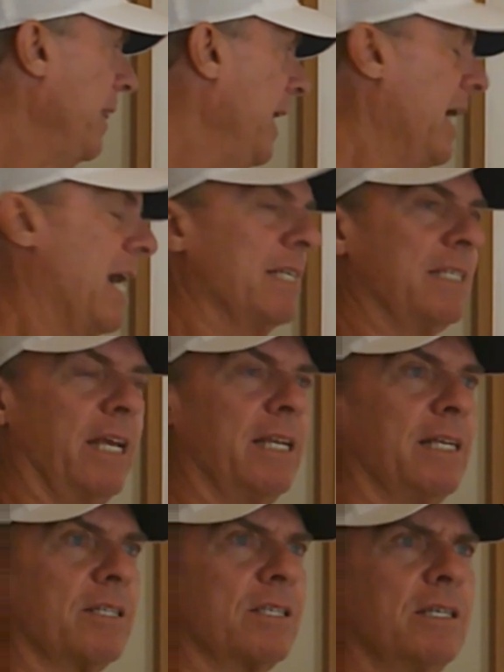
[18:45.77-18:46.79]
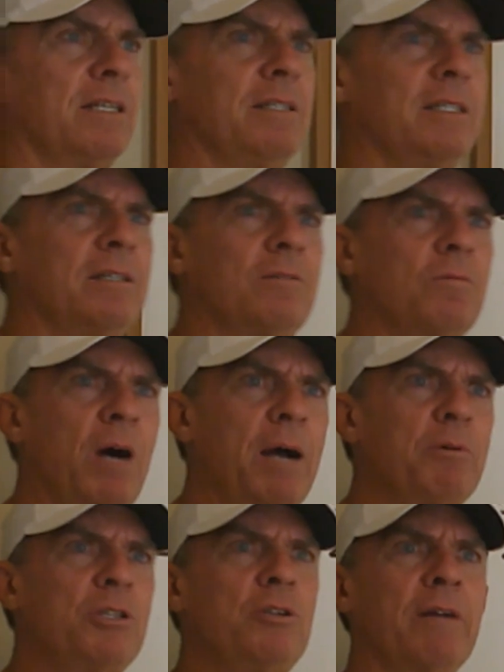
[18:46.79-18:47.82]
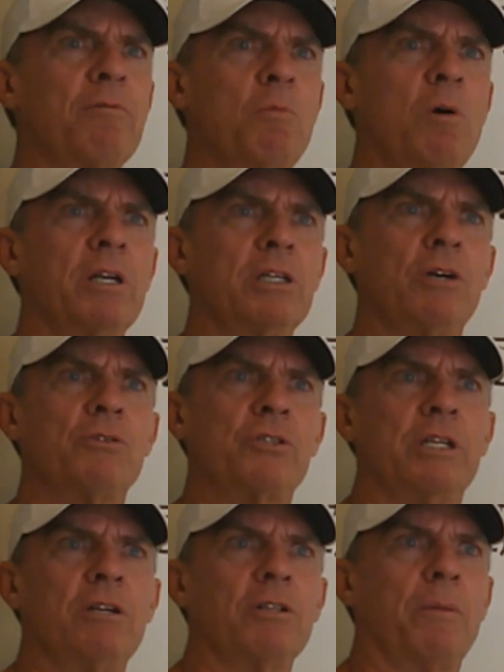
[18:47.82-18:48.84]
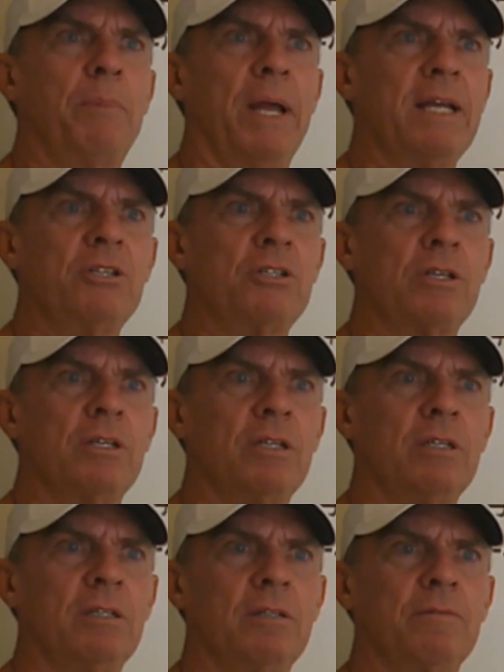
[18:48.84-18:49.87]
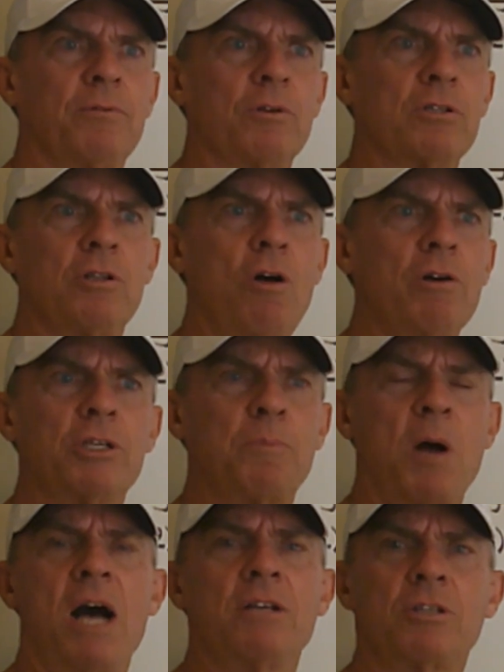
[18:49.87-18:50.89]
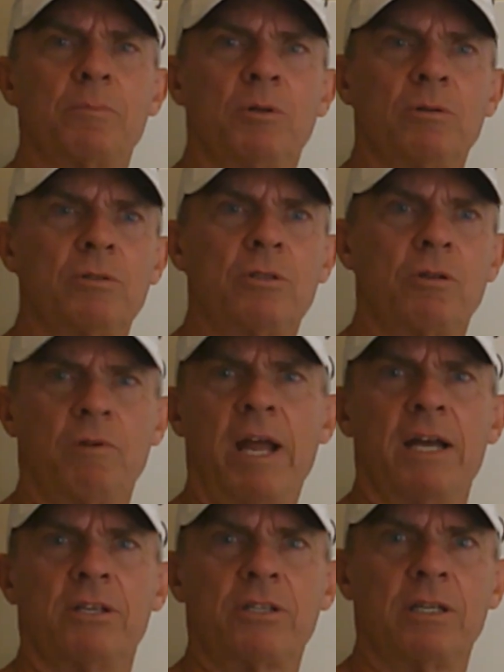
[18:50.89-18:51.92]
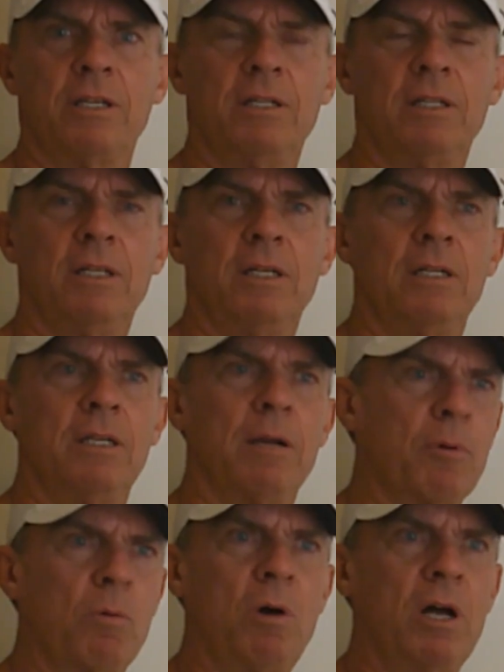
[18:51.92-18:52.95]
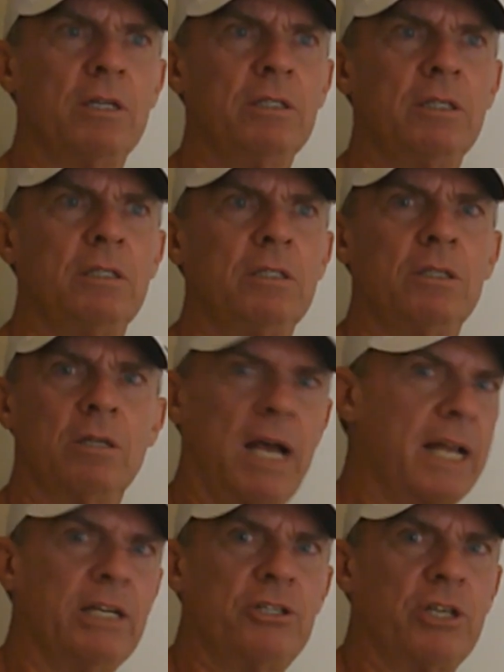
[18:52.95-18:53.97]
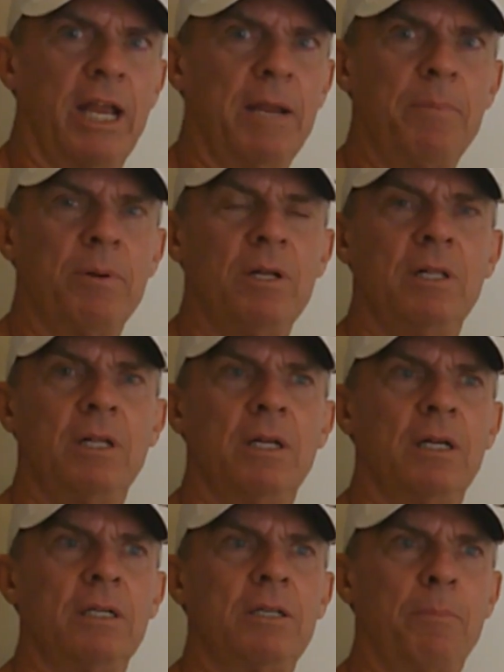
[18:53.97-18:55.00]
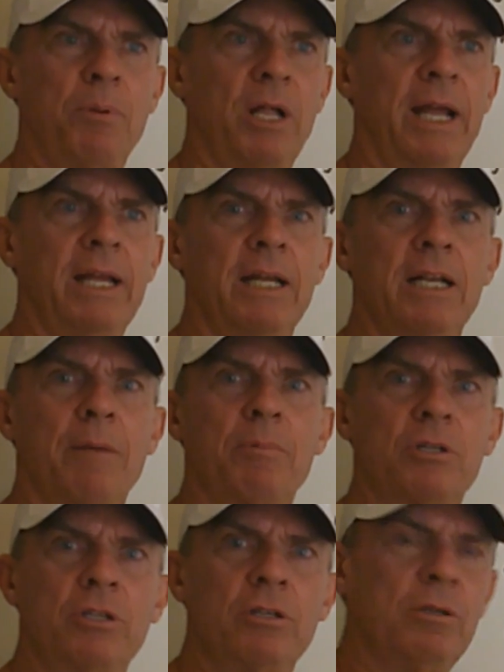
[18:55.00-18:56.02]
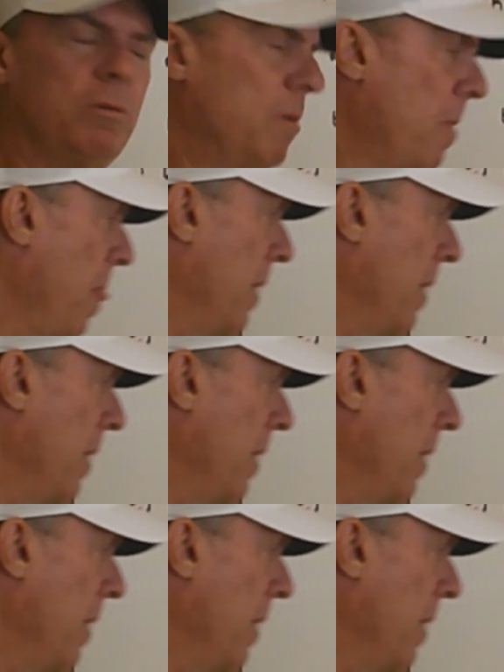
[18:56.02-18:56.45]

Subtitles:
thing I said is, why would you ever want to go sit on the bench for as long as possible to rest? Number one, you're not in shape to play. Number two,